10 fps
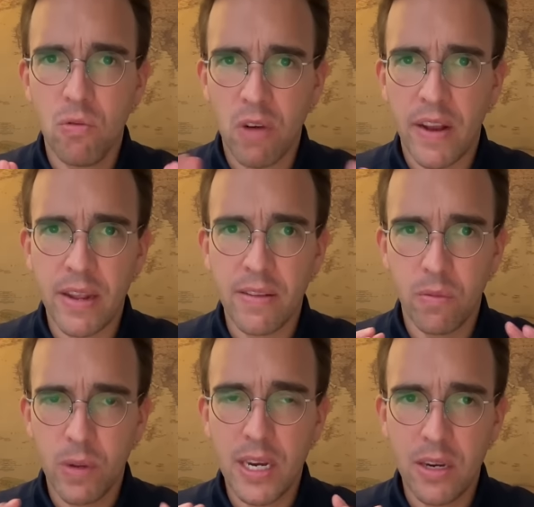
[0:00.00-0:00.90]
run this,
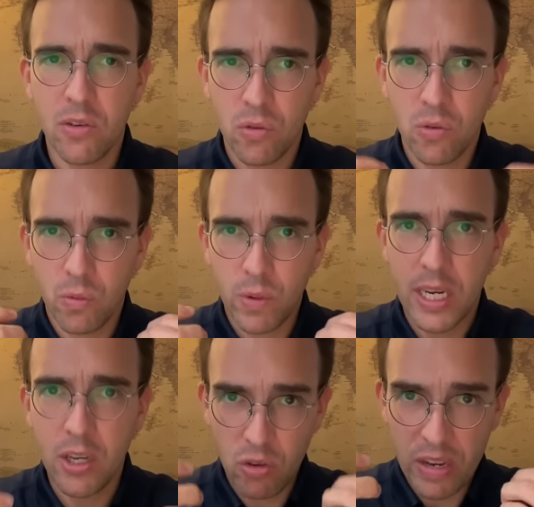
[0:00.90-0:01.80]
and we need to
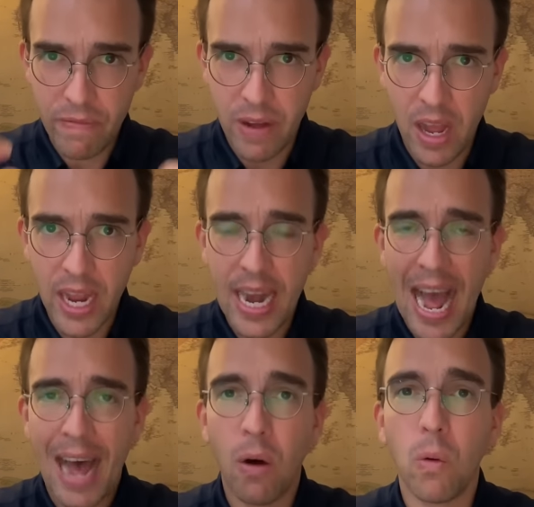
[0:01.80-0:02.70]
define
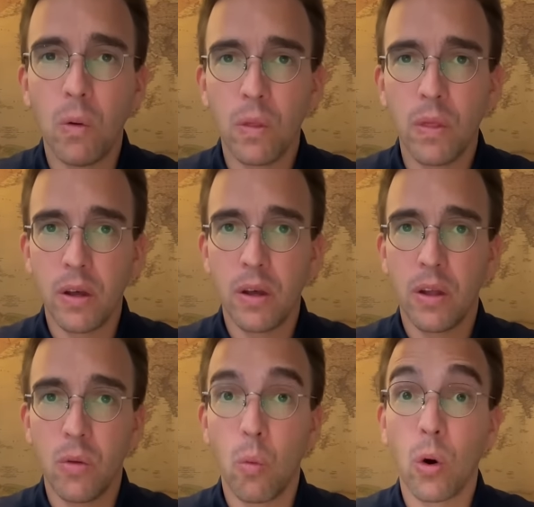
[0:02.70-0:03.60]
how
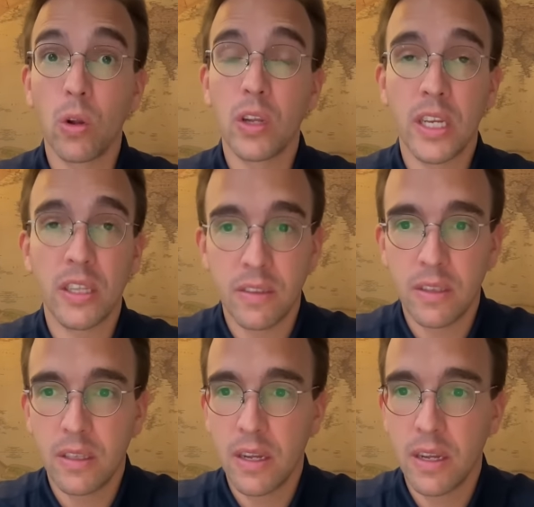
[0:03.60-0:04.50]
the world is
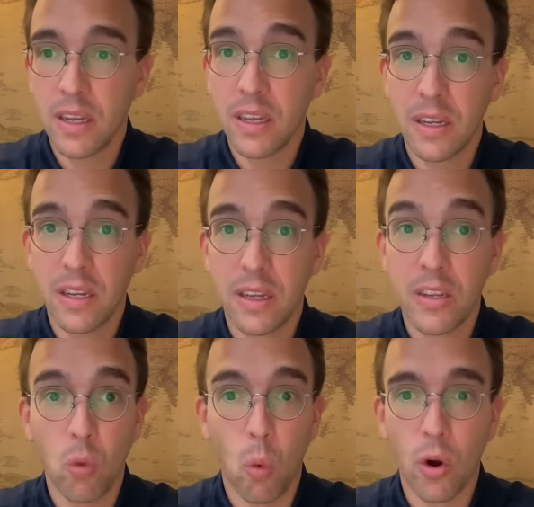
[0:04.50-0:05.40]

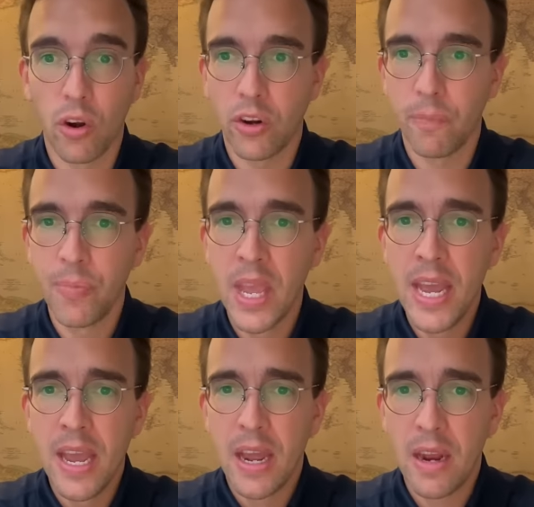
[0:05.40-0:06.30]
ordered.
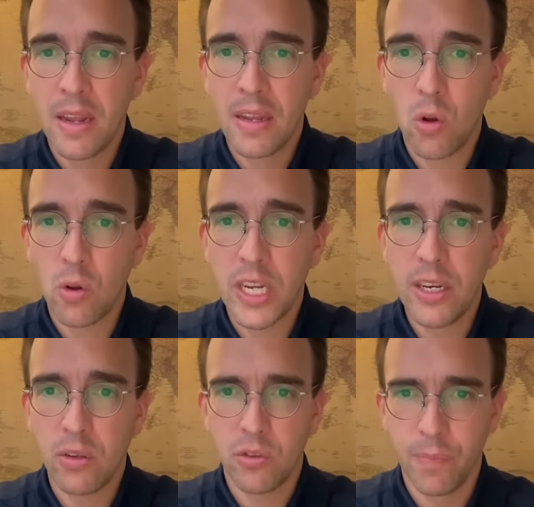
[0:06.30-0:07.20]
It
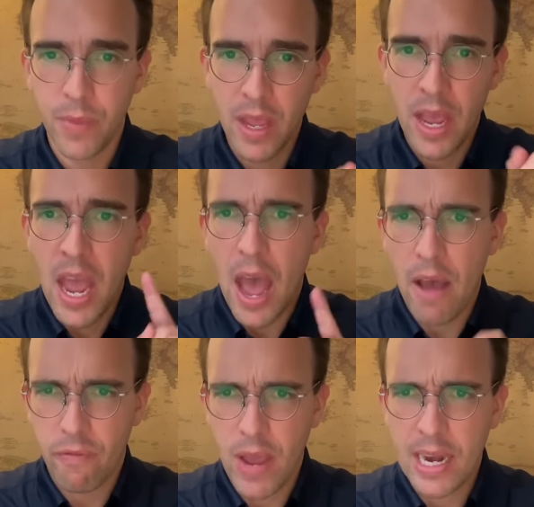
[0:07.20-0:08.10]
continues.
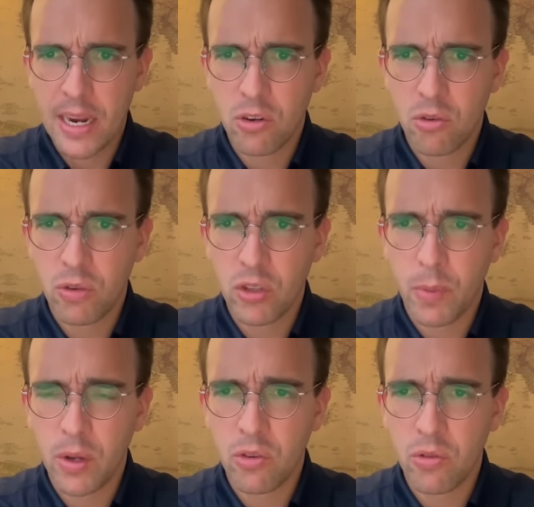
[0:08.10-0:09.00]
A failure to
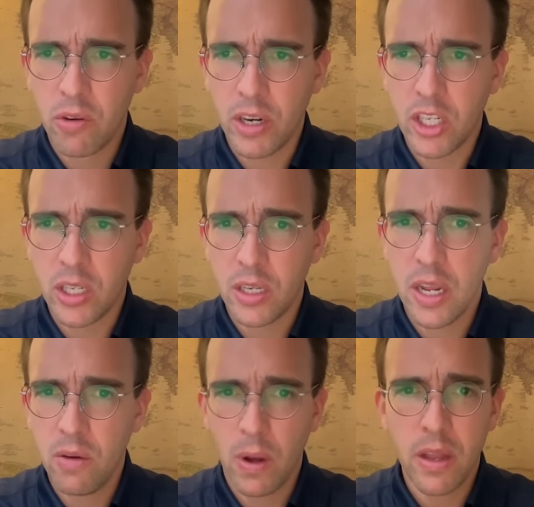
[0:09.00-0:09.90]
respond to aggression
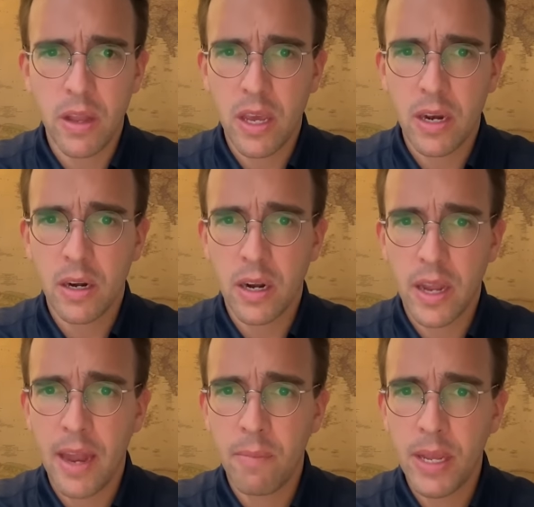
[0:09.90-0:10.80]
in one theater
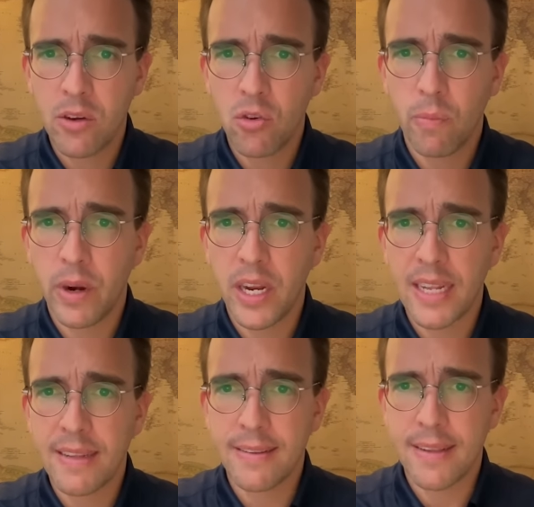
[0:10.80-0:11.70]
can be interpreted
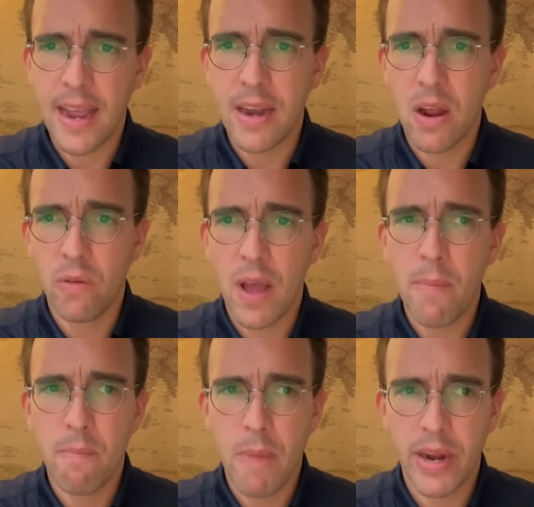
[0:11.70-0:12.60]
as a sign of
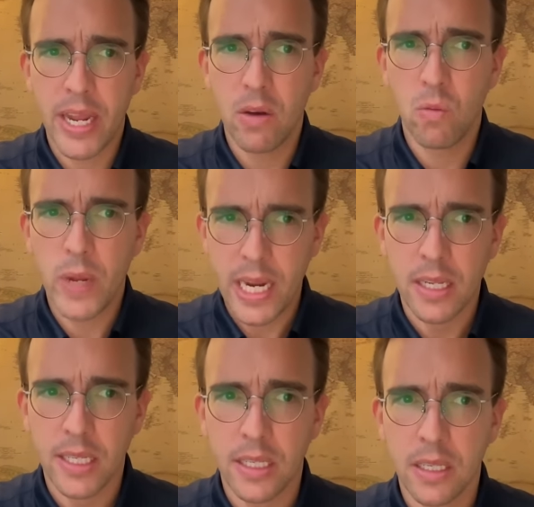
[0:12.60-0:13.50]
American
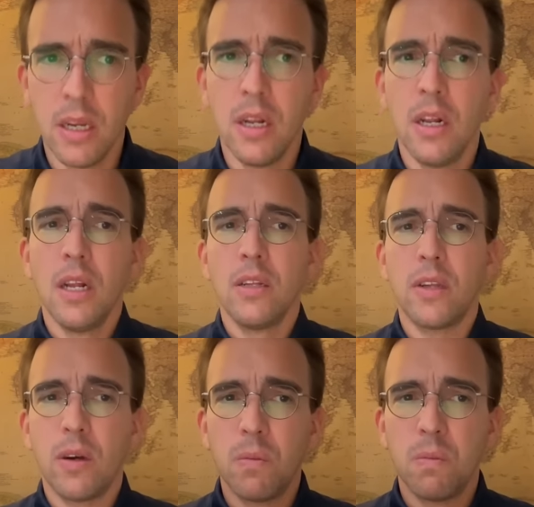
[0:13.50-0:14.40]
weakness.
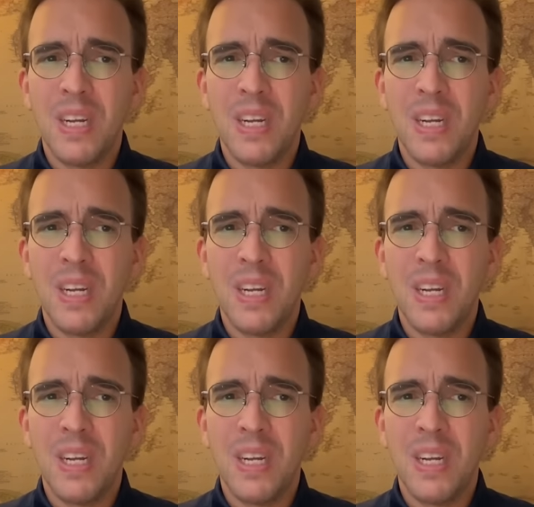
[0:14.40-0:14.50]
So